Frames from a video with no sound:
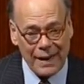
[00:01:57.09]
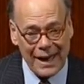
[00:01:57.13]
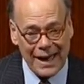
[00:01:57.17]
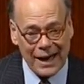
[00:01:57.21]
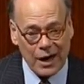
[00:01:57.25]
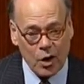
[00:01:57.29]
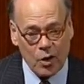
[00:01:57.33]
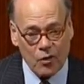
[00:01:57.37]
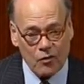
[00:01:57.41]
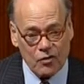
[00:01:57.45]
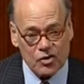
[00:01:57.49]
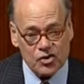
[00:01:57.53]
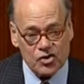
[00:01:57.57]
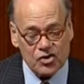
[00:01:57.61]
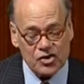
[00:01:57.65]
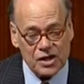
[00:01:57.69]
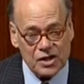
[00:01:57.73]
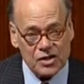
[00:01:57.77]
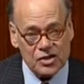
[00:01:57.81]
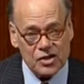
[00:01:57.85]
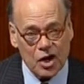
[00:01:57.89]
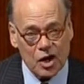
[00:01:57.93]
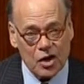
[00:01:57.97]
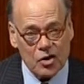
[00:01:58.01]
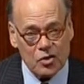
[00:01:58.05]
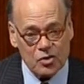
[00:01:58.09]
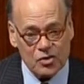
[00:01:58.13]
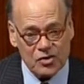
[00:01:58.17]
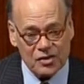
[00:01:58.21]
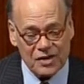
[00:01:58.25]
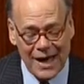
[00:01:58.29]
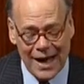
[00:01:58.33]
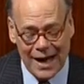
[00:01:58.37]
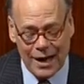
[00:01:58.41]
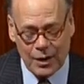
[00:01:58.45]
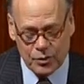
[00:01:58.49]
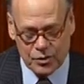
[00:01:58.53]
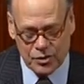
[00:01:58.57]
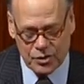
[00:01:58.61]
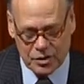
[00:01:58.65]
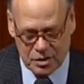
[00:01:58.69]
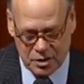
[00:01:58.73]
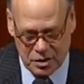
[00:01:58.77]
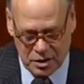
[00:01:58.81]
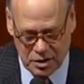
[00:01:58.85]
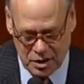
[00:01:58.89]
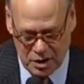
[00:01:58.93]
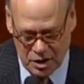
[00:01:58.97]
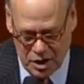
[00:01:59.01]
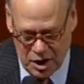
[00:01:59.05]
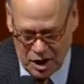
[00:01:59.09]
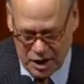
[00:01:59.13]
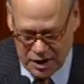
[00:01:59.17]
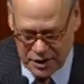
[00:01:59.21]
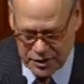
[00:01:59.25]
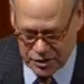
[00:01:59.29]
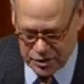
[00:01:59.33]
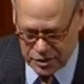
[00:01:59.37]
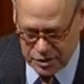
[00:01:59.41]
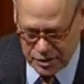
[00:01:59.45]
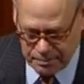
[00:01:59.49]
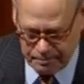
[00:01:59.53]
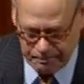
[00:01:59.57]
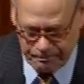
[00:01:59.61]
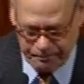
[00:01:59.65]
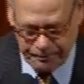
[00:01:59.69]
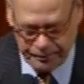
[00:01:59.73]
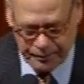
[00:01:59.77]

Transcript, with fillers: back over 600,000 guns.